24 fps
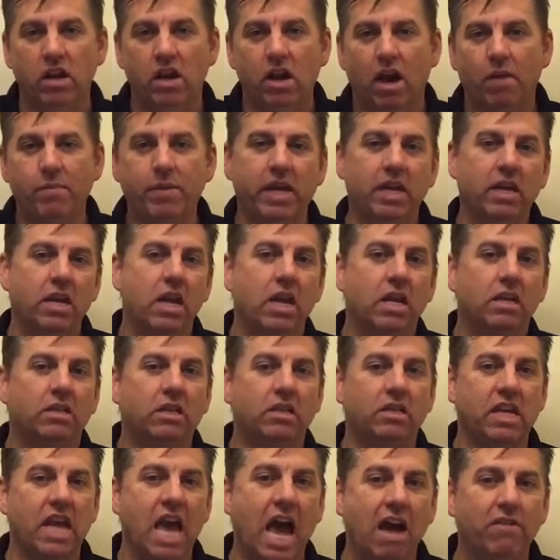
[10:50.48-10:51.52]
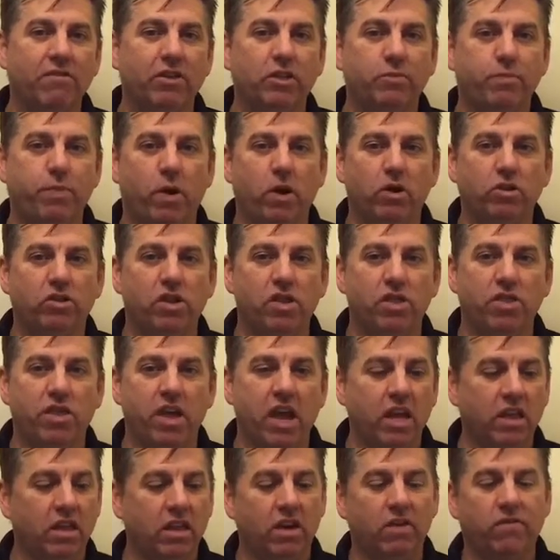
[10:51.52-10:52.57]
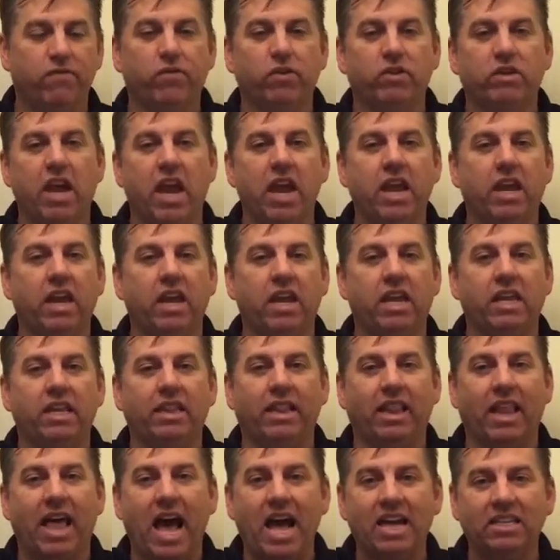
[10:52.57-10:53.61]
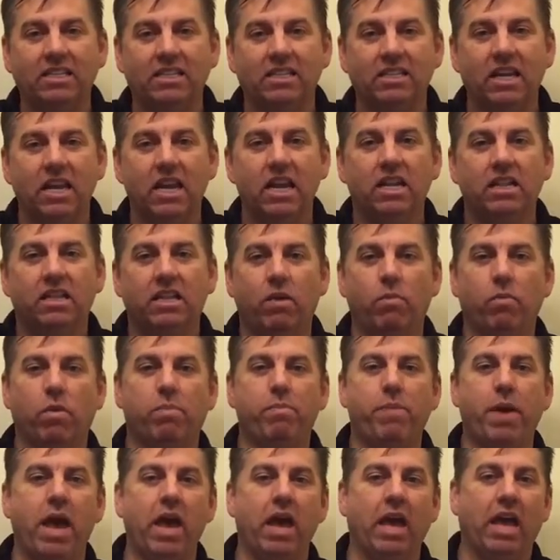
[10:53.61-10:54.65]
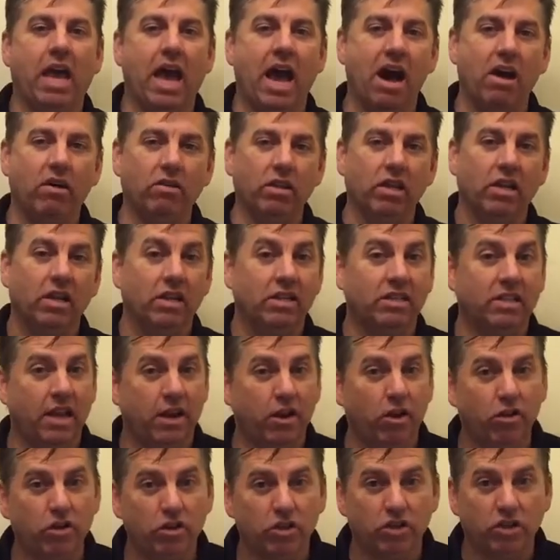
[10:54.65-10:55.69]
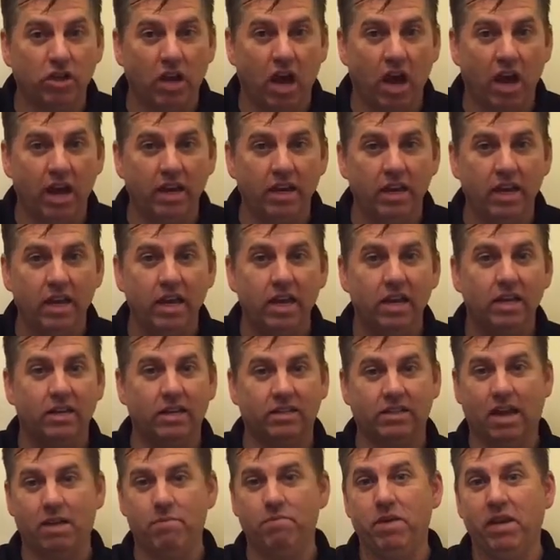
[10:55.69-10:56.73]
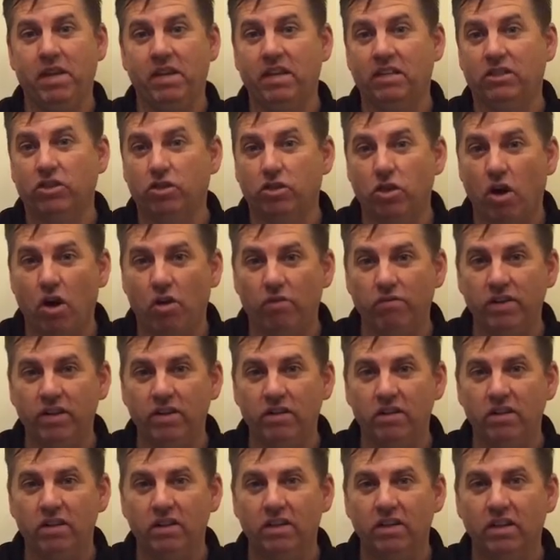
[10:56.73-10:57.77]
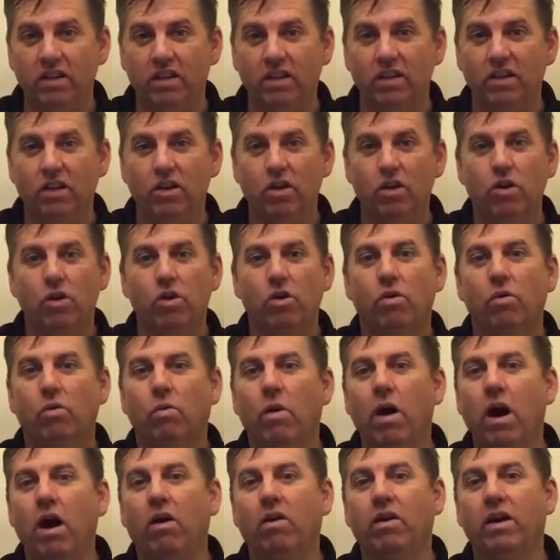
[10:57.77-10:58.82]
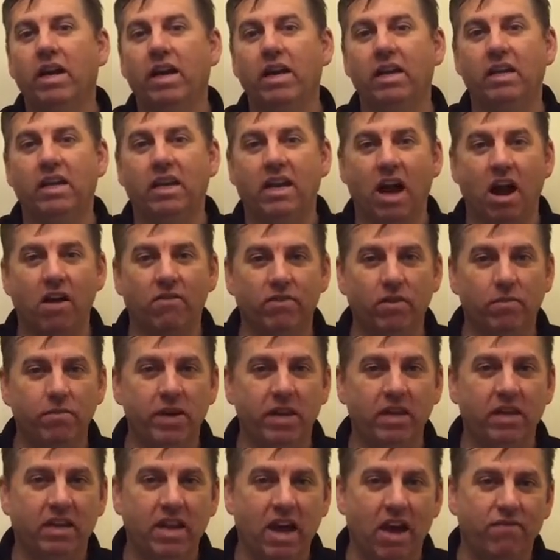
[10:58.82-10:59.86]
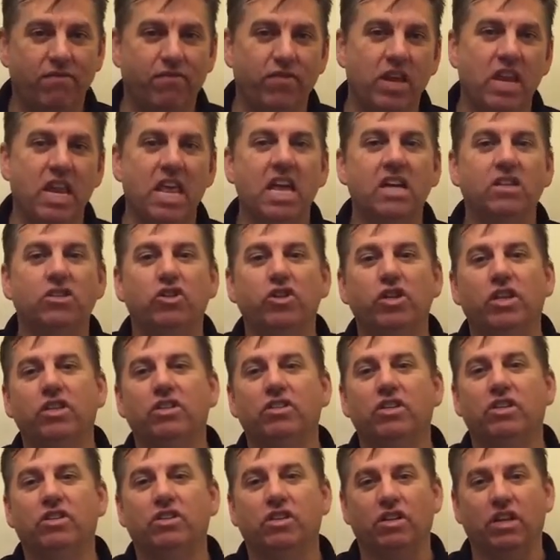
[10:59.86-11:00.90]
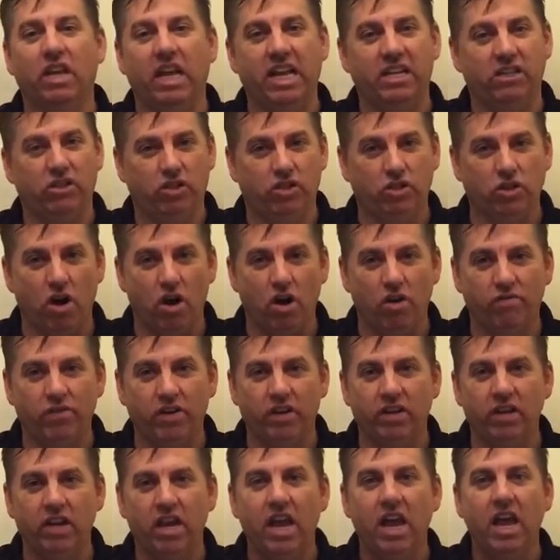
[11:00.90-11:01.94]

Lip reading: I mean, does the average person think that if we're taking in less than we're paying out, is that a good sign? Does that mean it's solvent? Well, in government definitions, it's solvent,